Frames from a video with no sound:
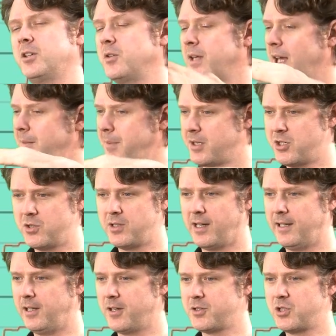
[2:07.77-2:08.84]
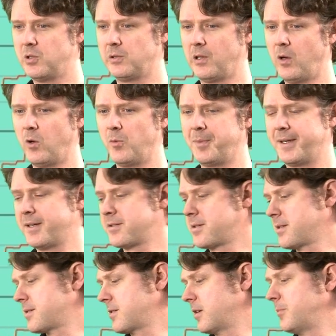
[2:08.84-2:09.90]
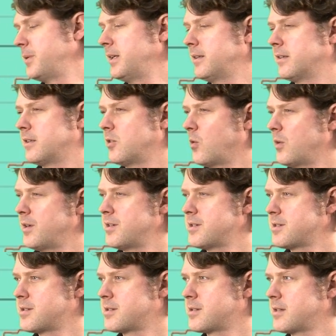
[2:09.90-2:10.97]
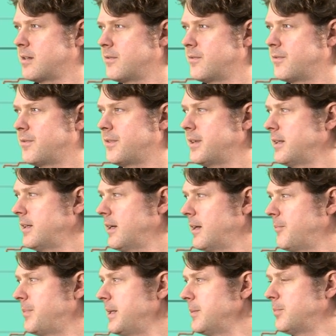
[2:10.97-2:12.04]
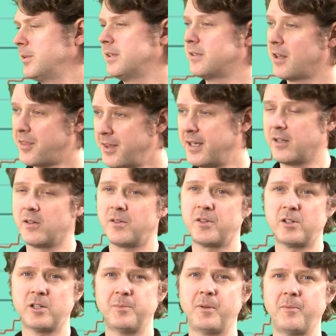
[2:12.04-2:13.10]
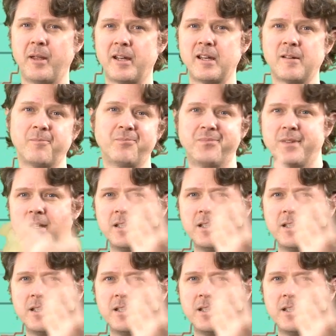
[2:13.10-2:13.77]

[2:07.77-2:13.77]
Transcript: You can't mix your dialogue too low because it's going to be in the noise of the uh, people in the theater. They're going to be making